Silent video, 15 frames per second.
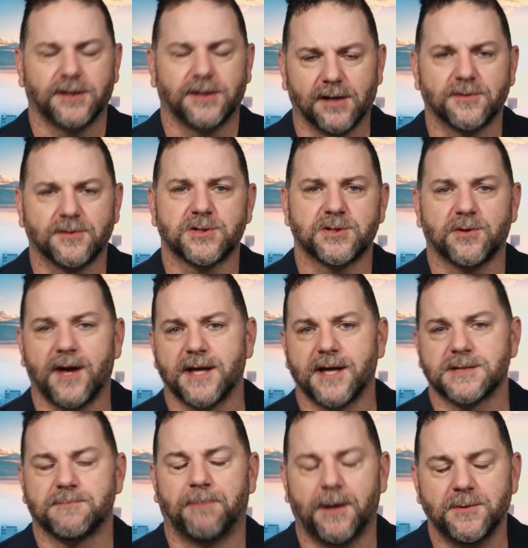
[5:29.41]
youngster
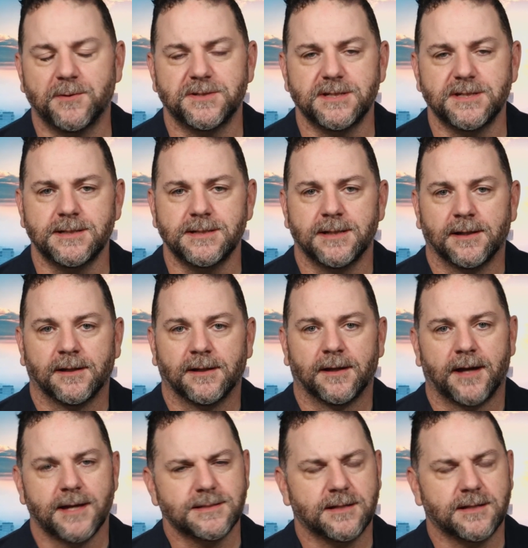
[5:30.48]
has posted
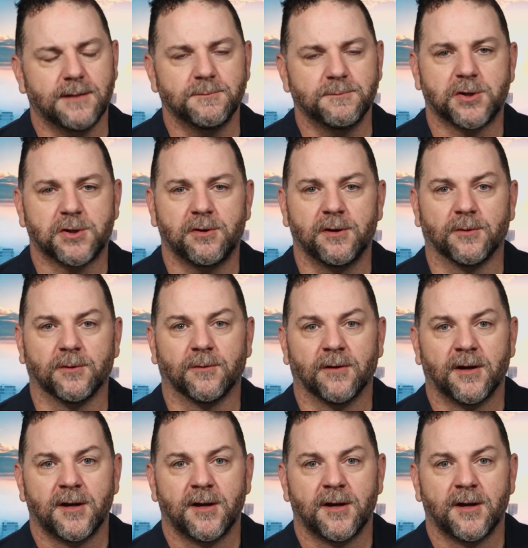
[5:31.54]
has come true.